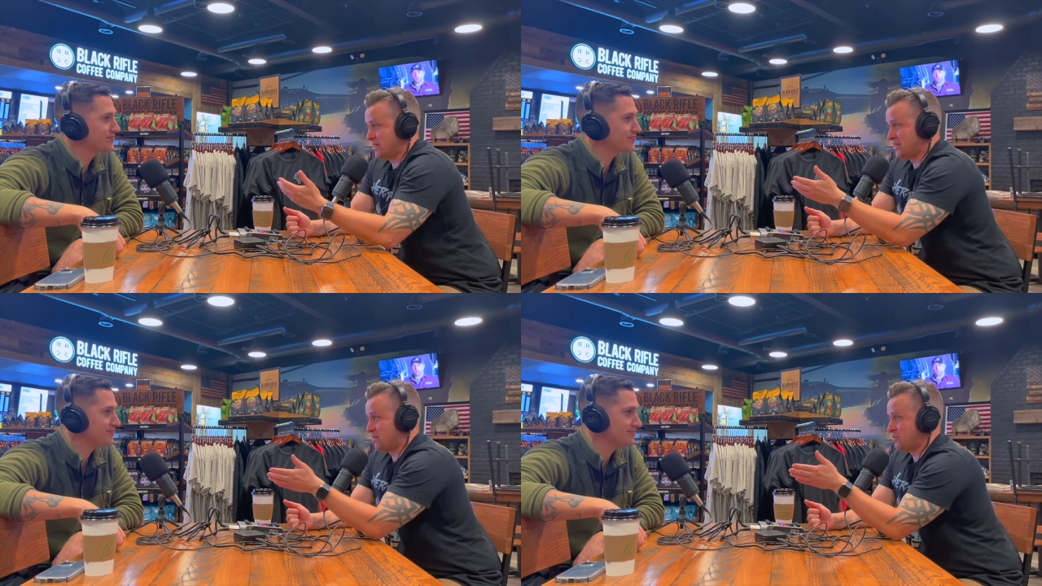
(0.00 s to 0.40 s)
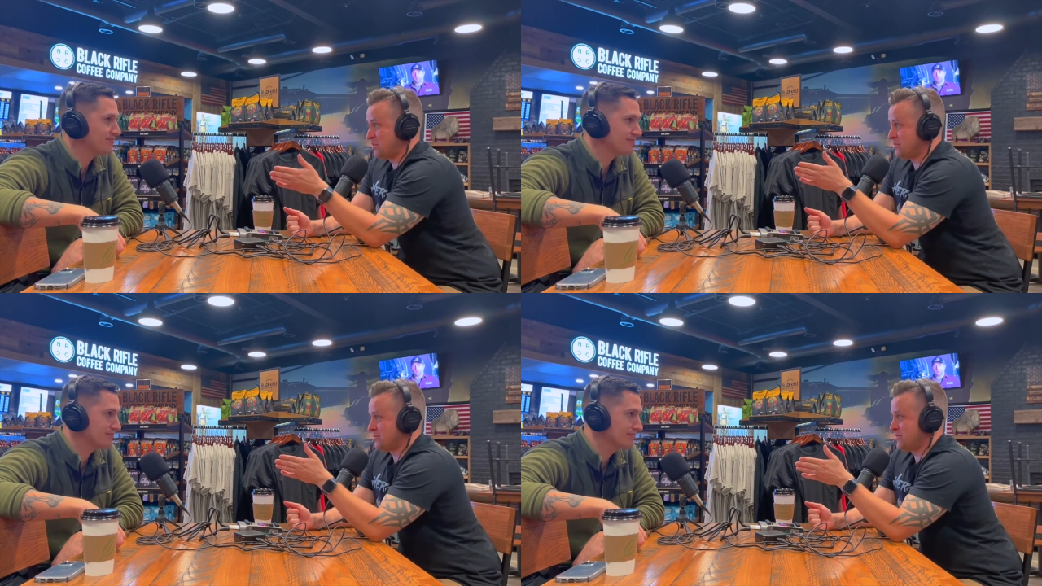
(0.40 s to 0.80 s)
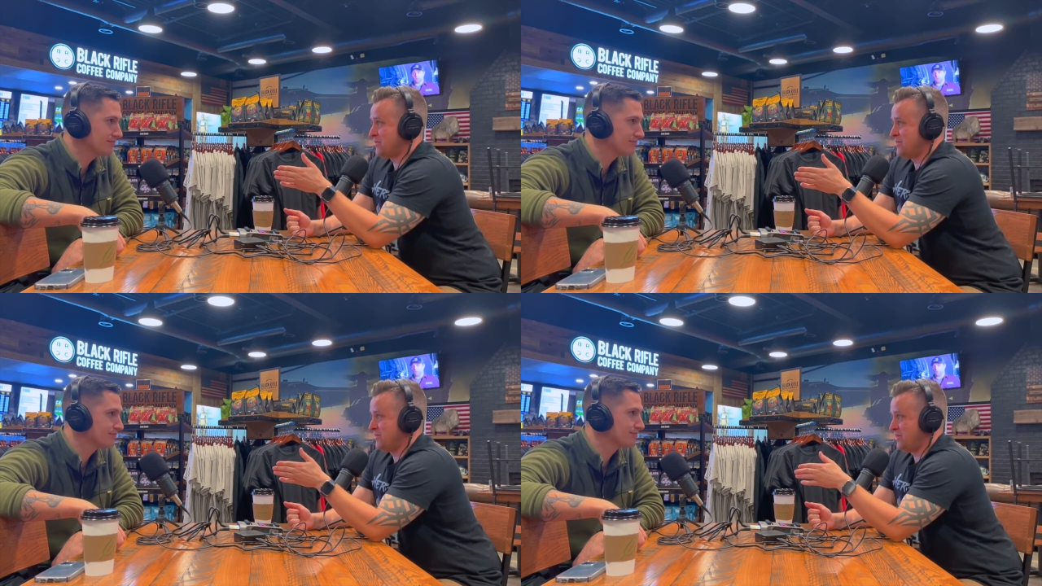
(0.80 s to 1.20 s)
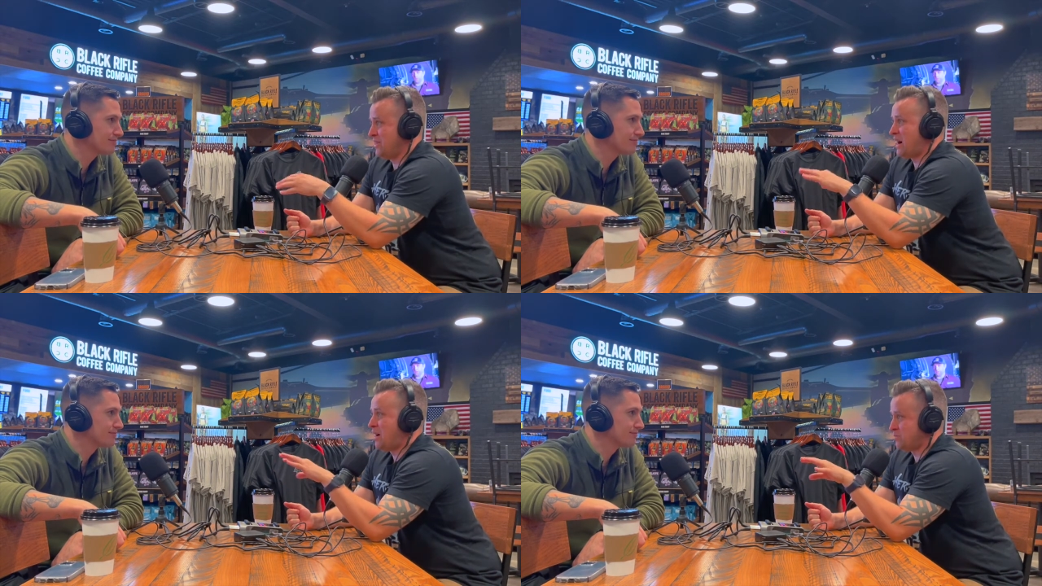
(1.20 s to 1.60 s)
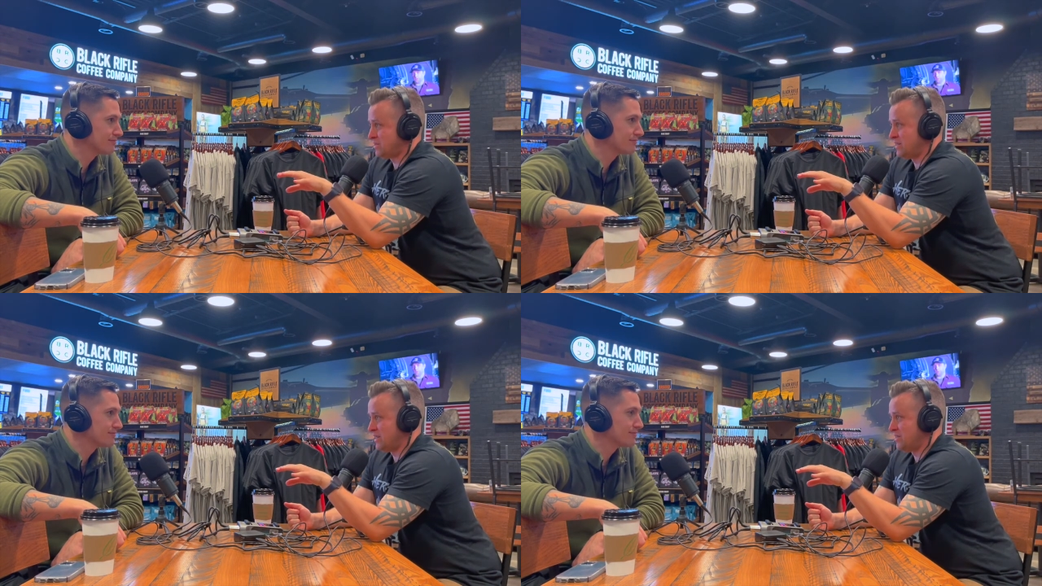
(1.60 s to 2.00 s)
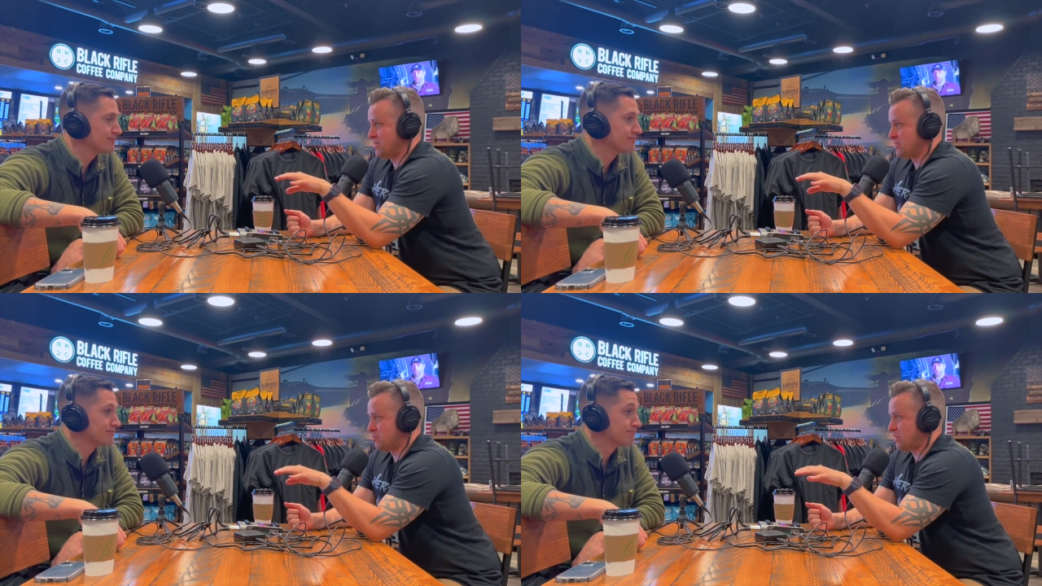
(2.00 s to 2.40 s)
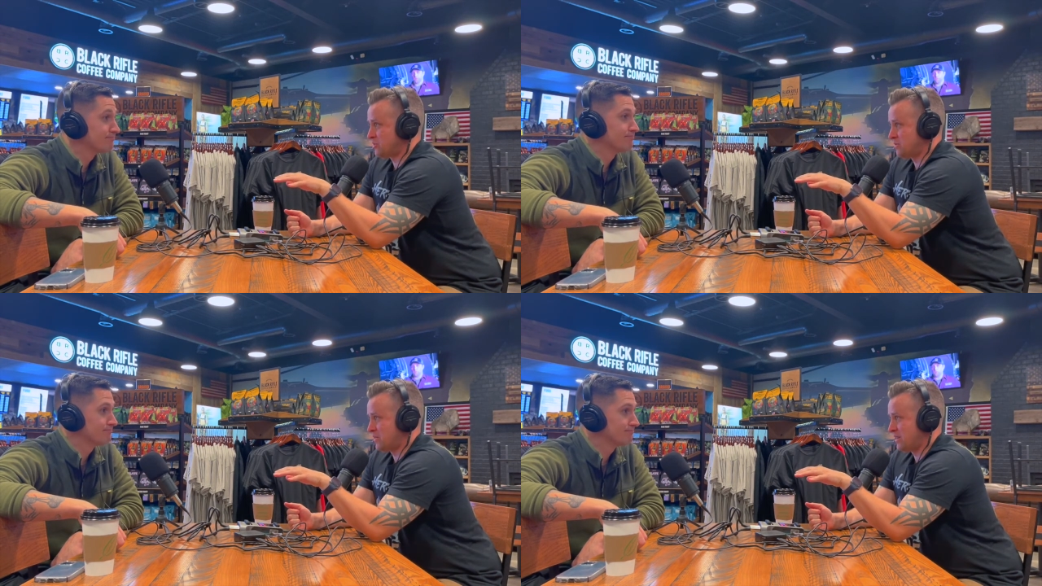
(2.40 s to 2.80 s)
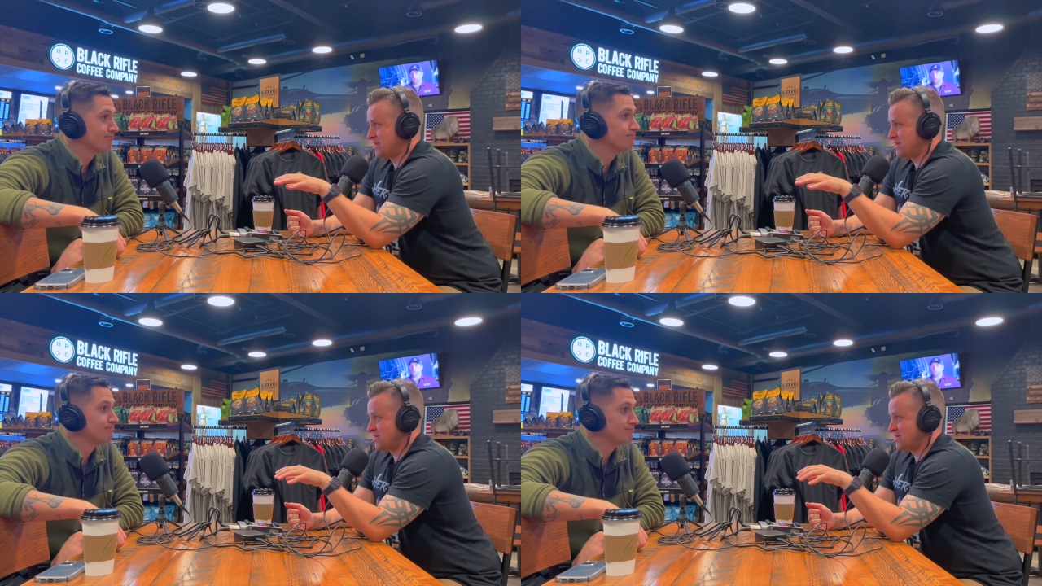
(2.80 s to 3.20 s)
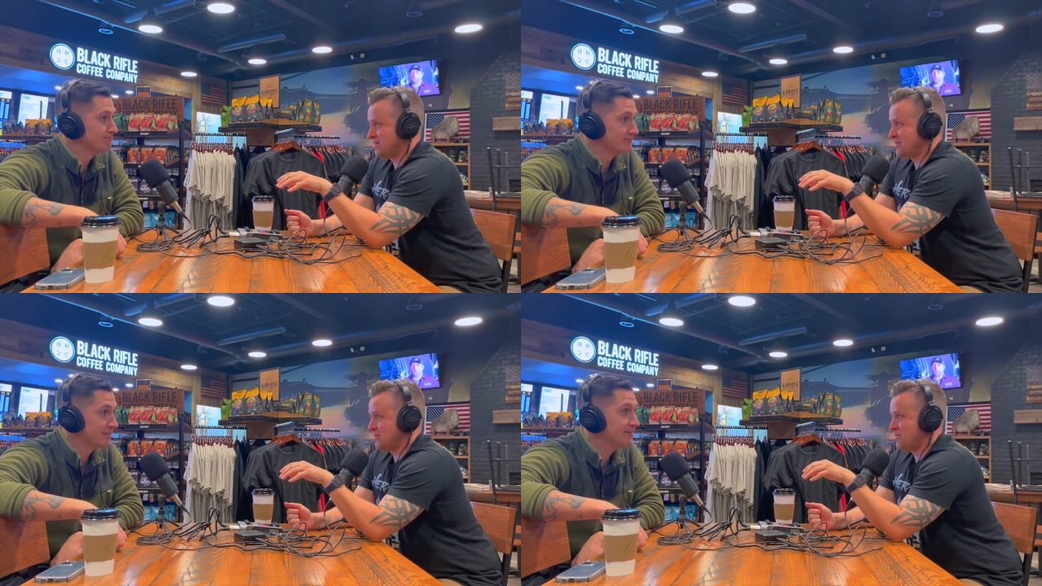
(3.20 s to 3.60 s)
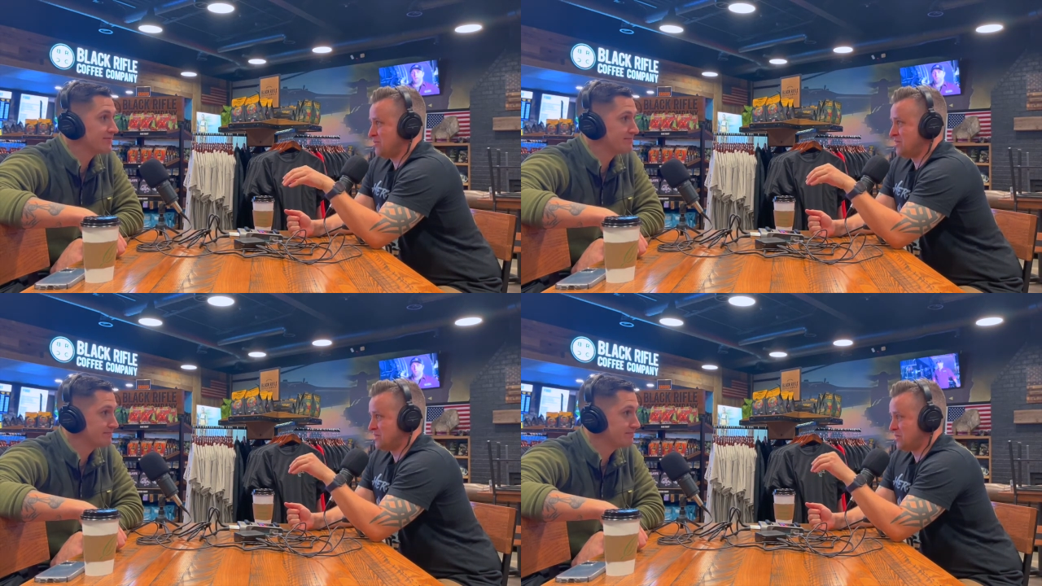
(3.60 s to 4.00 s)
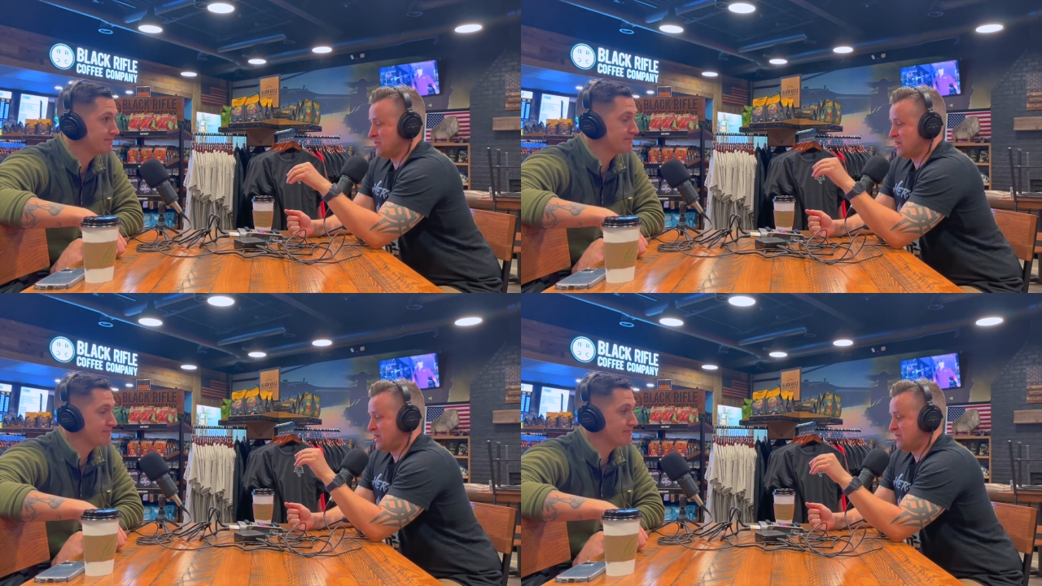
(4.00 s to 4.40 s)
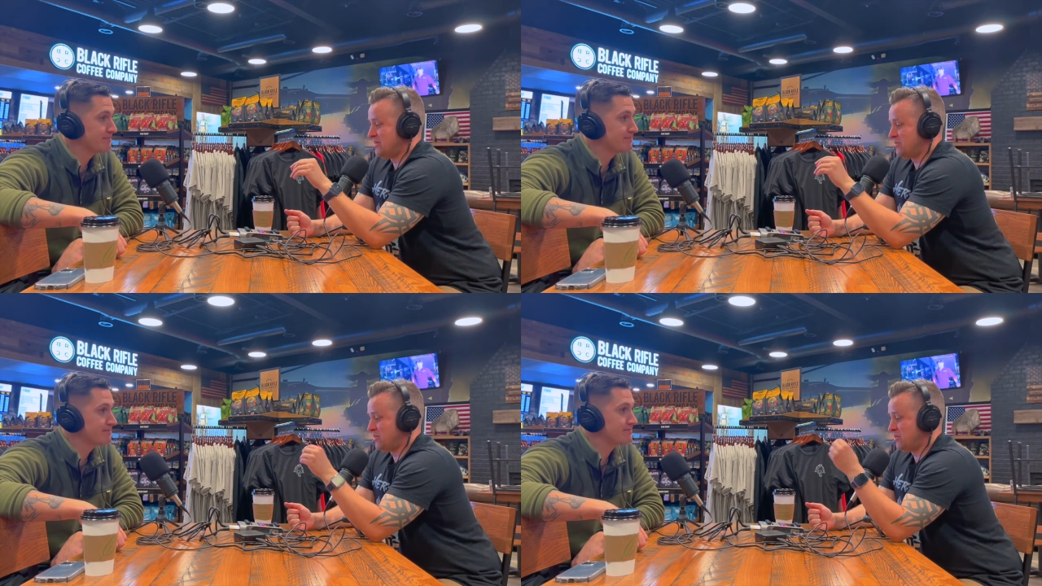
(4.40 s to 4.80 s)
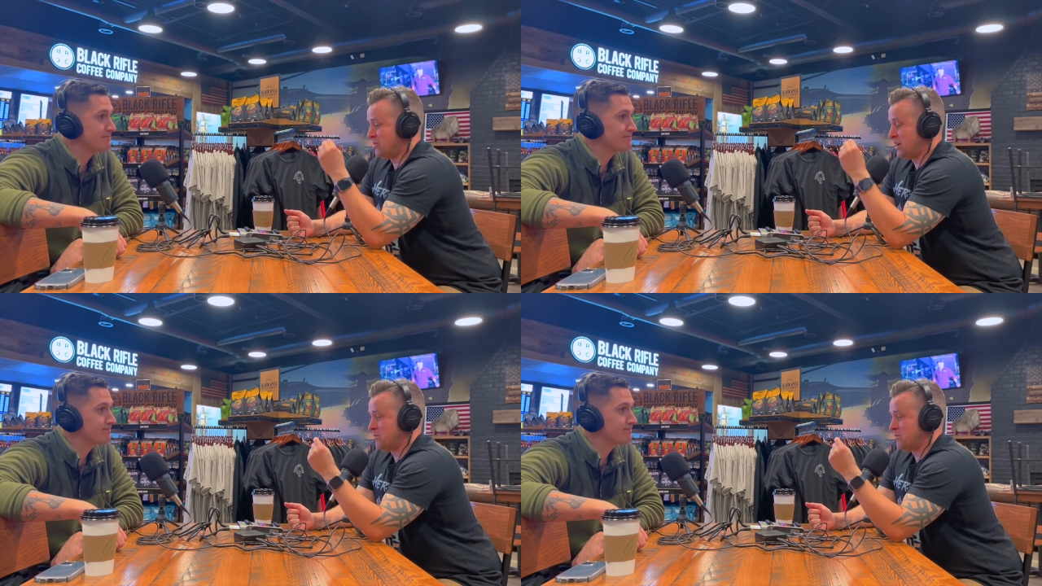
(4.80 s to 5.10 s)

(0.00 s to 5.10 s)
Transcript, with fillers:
Speaker 1: example of the opposite end of the spectrum, right? Yeah. When someone here, when you come